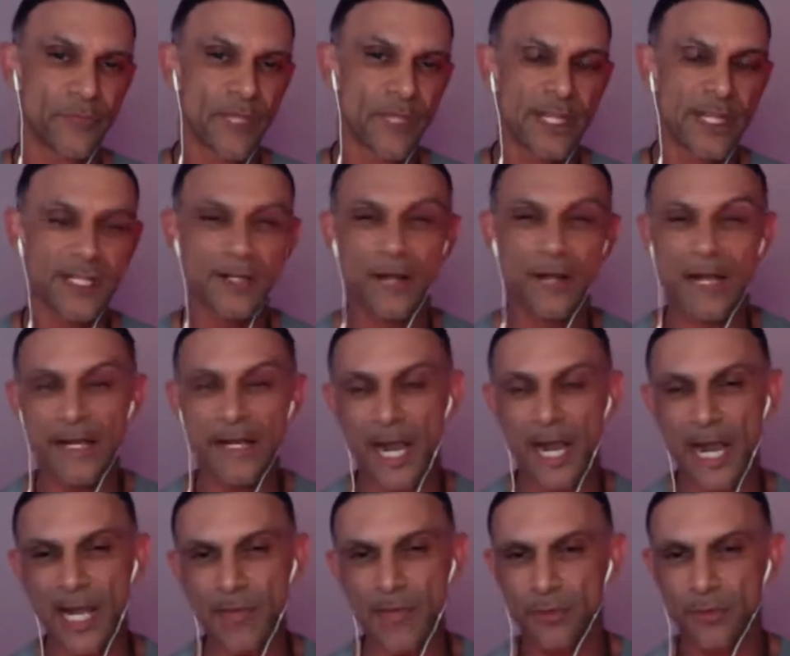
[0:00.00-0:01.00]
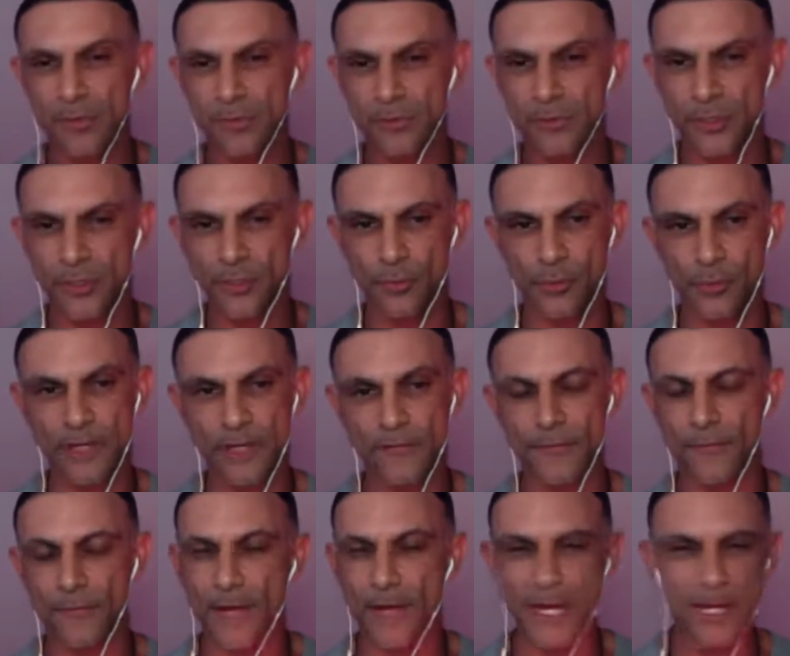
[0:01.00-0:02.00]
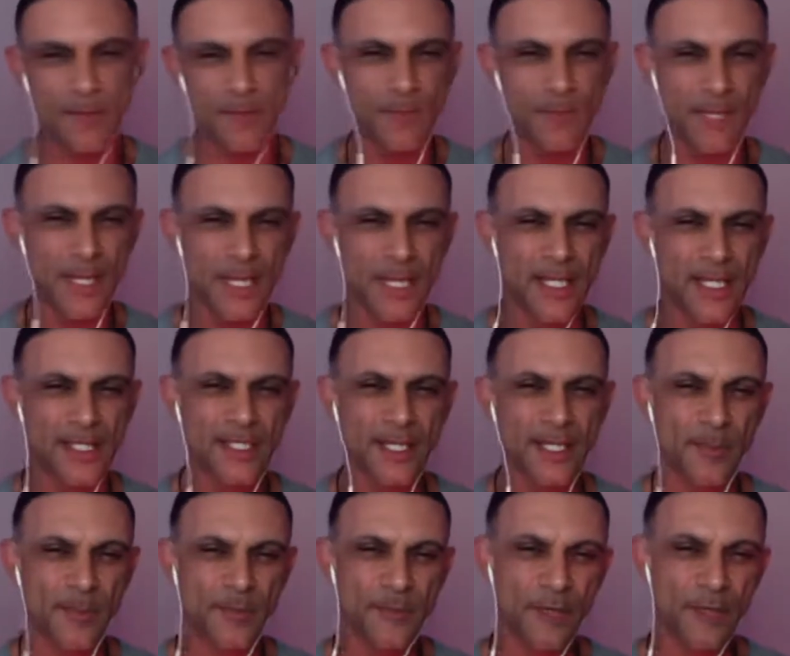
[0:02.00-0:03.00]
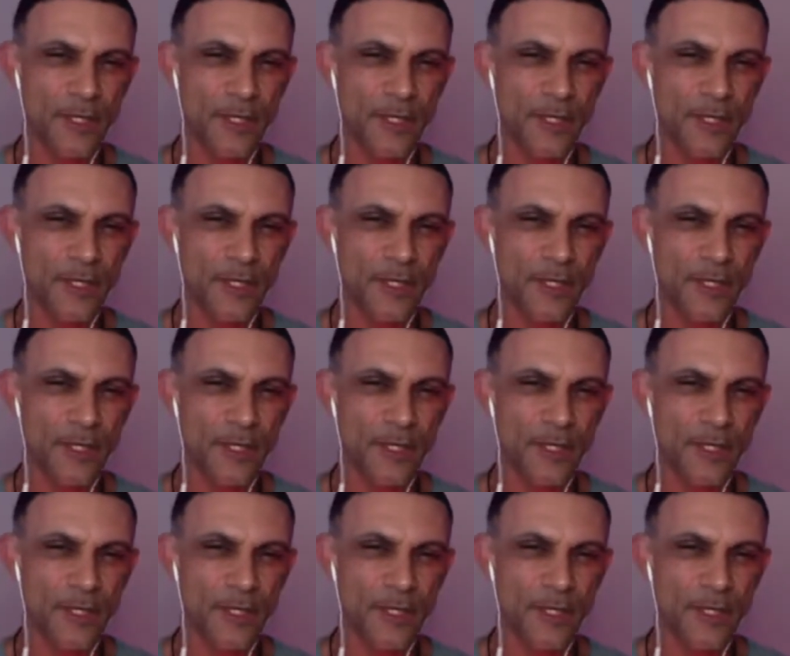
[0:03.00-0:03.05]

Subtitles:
you're unable to reframe some of